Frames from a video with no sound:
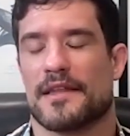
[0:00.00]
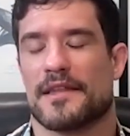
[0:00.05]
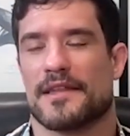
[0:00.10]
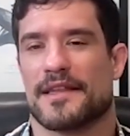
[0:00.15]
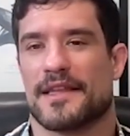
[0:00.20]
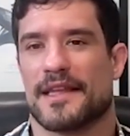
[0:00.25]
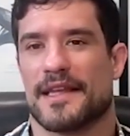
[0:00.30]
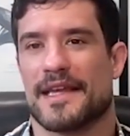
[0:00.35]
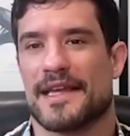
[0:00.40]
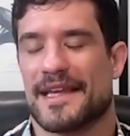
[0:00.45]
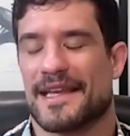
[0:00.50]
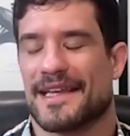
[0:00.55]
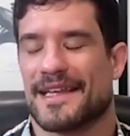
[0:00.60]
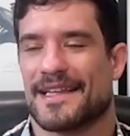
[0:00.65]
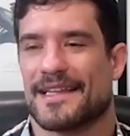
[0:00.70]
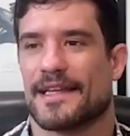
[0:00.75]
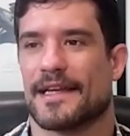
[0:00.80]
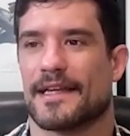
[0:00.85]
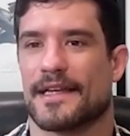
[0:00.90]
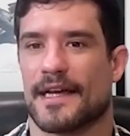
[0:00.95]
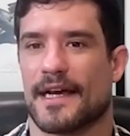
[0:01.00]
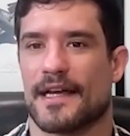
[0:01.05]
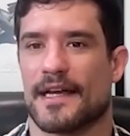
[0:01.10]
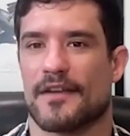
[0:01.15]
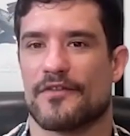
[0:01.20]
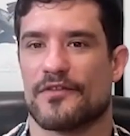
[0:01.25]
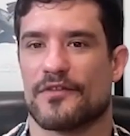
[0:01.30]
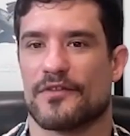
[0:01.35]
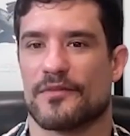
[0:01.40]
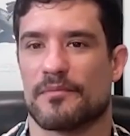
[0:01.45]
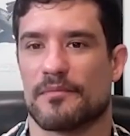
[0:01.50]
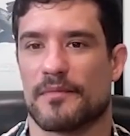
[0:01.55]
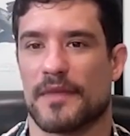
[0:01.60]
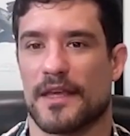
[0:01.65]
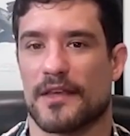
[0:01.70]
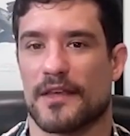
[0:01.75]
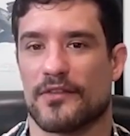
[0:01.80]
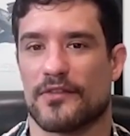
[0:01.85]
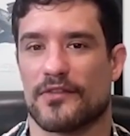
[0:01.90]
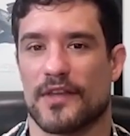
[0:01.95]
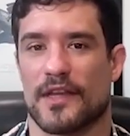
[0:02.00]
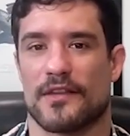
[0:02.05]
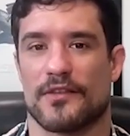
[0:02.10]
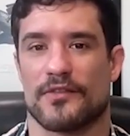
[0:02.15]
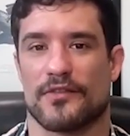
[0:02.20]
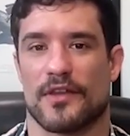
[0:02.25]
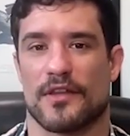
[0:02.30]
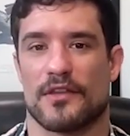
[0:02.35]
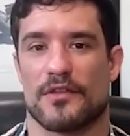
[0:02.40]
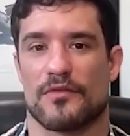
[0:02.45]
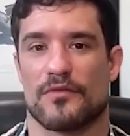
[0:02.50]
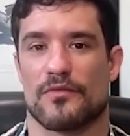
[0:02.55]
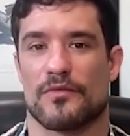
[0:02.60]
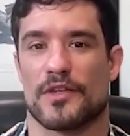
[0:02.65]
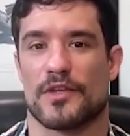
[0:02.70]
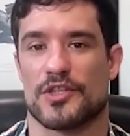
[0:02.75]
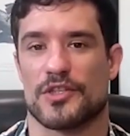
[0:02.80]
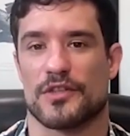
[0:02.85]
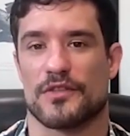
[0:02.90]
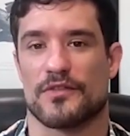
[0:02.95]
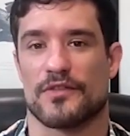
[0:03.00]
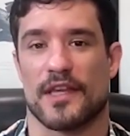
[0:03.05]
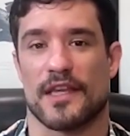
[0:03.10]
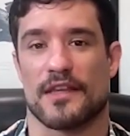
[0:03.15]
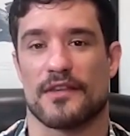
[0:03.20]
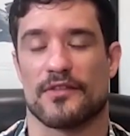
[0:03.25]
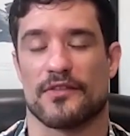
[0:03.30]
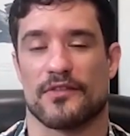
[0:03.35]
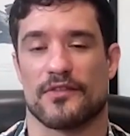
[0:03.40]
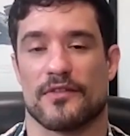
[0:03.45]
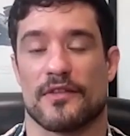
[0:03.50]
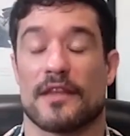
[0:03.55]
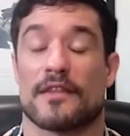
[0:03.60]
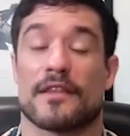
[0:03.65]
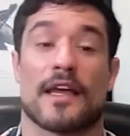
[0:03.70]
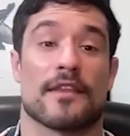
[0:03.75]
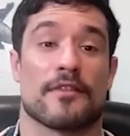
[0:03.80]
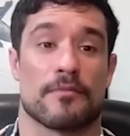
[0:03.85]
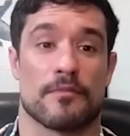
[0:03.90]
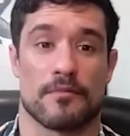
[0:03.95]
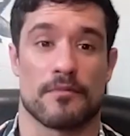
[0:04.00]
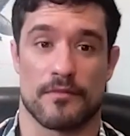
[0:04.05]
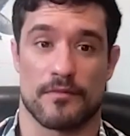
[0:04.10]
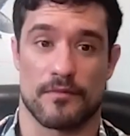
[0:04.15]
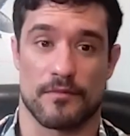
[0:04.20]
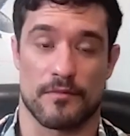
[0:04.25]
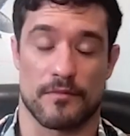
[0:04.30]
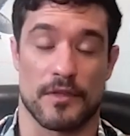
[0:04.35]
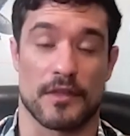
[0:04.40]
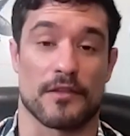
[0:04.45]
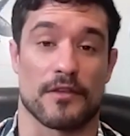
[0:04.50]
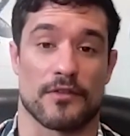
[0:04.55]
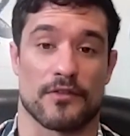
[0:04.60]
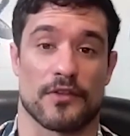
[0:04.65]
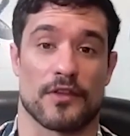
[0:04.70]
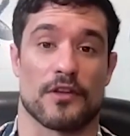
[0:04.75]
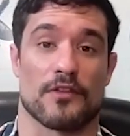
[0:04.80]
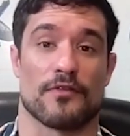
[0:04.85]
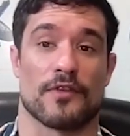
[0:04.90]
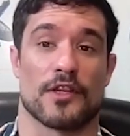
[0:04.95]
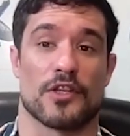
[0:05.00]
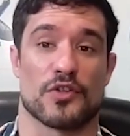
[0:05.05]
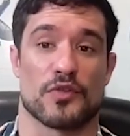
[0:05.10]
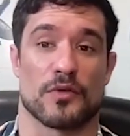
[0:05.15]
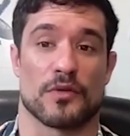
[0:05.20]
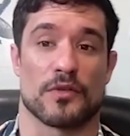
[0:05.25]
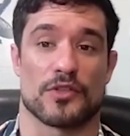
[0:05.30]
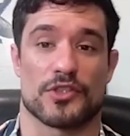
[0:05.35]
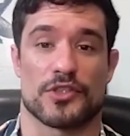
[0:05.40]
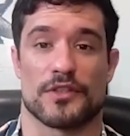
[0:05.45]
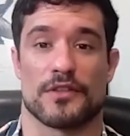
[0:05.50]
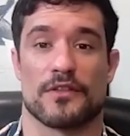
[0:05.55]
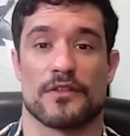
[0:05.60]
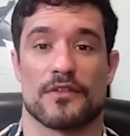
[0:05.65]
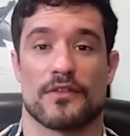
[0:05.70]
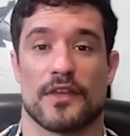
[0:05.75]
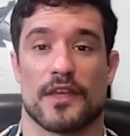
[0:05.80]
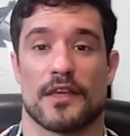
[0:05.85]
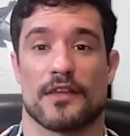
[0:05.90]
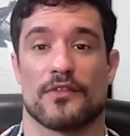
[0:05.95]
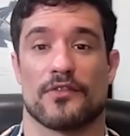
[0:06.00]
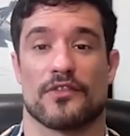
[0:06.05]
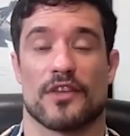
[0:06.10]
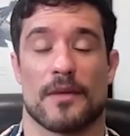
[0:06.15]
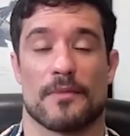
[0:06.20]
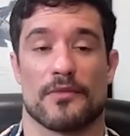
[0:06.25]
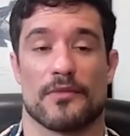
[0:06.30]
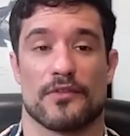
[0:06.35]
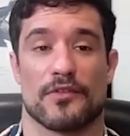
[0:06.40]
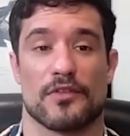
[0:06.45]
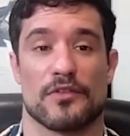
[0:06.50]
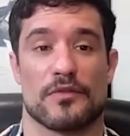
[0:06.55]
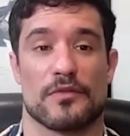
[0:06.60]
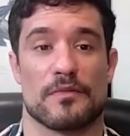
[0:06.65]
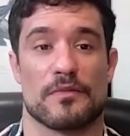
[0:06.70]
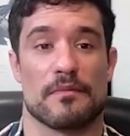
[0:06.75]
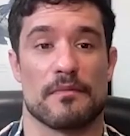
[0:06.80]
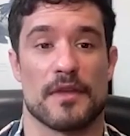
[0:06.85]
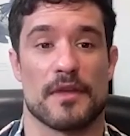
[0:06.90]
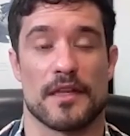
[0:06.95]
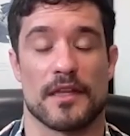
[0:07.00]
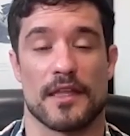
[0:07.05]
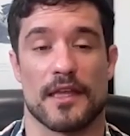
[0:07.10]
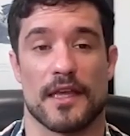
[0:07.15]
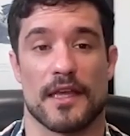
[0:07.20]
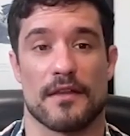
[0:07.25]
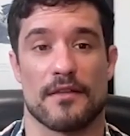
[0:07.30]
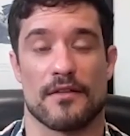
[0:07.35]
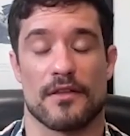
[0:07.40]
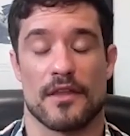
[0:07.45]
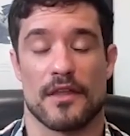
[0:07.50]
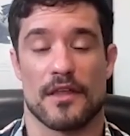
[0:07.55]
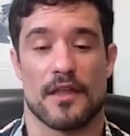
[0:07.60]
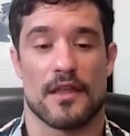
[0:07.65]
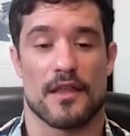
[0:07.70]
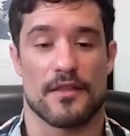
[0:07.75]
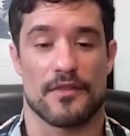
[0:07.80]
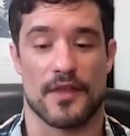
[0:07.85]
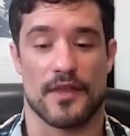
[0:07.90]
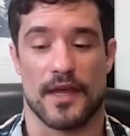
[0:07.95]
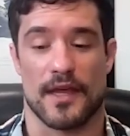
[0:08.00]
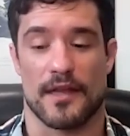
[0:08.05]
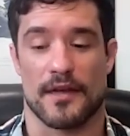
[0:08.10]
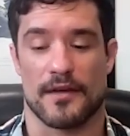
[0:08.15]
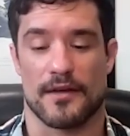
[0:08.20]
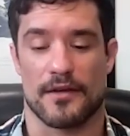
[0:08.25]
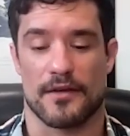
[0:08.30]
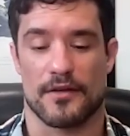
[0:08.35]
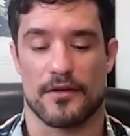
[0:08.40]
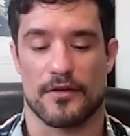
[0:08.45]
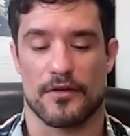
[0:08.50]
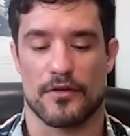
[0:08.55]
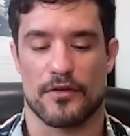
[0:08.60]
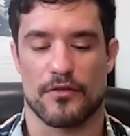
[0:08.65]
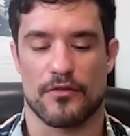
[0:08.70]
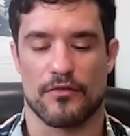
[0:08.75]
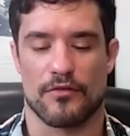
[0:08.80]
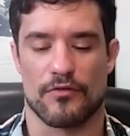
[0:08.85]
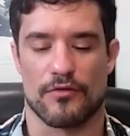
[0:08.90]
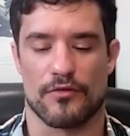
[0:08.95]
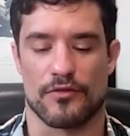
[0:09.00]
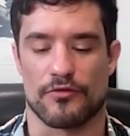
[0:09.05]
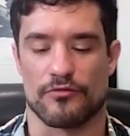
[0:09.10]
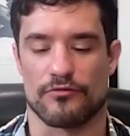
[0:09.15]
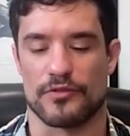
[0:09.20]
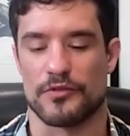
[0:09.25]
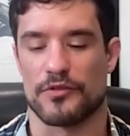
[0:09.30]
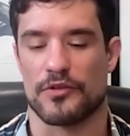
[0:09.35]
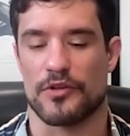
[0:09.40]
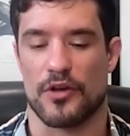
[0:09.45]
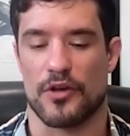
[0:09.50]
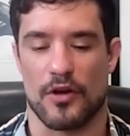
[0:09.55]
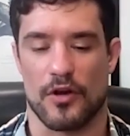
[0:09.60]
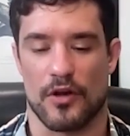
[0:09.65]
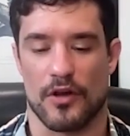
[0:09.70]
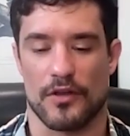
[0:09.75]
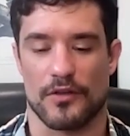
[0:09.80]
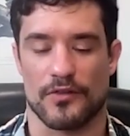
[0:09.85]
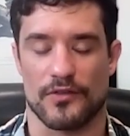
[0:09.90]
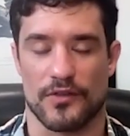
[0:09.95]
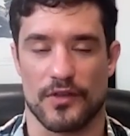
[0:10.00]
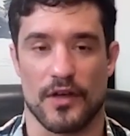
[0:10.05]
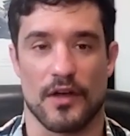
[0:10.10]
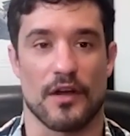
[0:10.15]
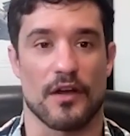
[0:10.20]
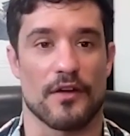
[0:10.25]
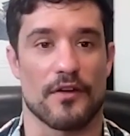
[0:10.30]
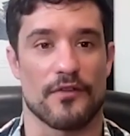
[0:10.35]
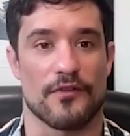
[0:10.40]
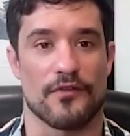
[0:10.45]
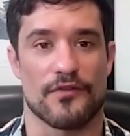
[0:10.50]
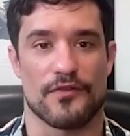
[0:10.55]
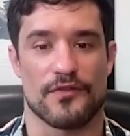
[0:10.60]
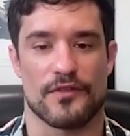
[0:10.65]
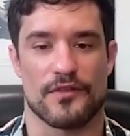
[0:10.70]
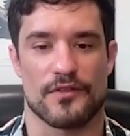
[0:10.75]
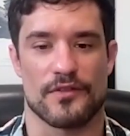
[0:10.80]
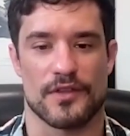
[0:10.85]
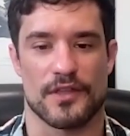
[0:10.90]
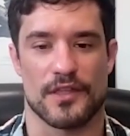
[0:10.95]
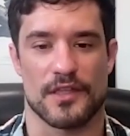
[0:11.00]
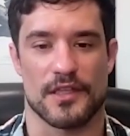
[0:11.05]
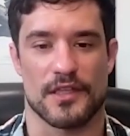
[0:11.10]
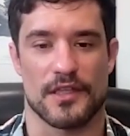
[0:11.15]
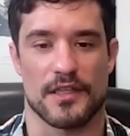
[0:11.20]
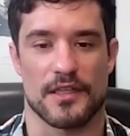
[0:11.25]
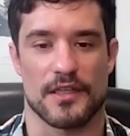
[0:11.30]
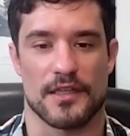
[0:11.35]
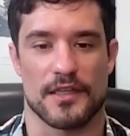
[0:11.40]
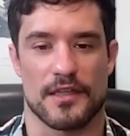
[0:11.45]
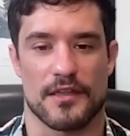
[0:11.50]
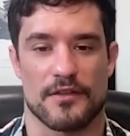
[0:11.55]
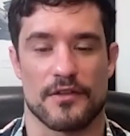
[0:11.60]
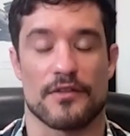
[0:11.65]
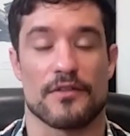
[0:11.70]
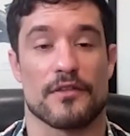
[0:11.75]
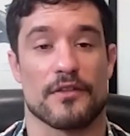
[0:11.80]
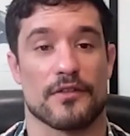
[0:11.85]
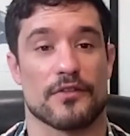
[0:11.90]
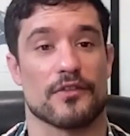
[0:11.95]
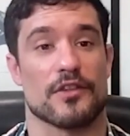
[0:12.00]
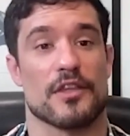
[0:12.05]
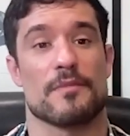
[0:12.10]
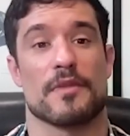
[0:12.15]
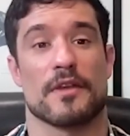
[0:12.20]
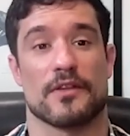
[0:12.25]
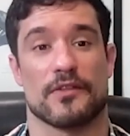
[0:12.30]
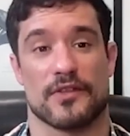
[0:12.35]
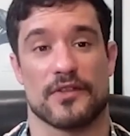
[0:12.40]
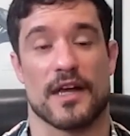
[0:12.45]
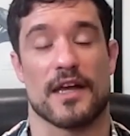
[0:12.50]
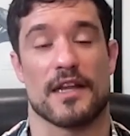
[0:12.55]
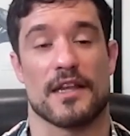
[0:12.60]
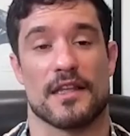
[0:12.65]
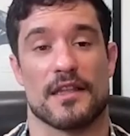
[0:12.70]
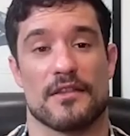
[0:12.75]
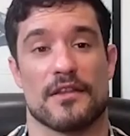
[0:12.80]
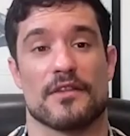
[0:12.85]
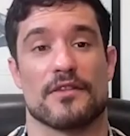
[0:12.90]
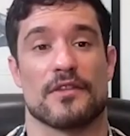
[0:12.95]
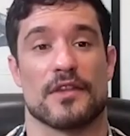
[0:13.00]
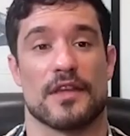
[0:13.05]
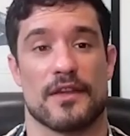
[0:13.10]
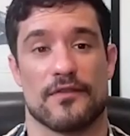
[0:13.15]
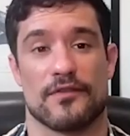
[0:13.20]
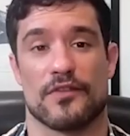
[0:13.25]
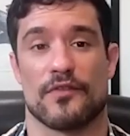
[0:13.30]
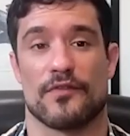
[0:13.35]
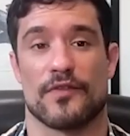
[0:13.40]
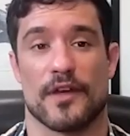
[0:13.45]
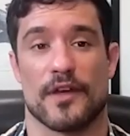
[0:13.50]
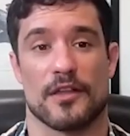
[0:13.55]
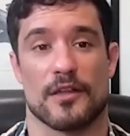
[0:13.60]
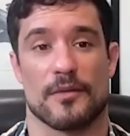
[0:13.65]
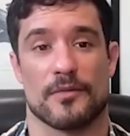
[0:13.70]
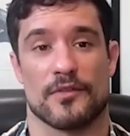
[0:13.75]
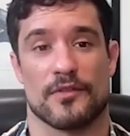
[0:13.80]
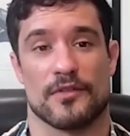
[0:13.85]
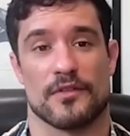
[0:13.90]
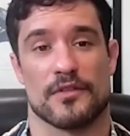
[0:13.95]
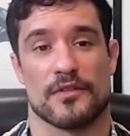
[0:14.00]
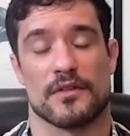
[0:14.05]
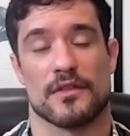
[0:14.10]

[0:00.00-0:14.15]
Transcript: it kind of makes sense that we should take that this individual should take steps to mitigate that the root cause of the sleep anxiety that they've developed.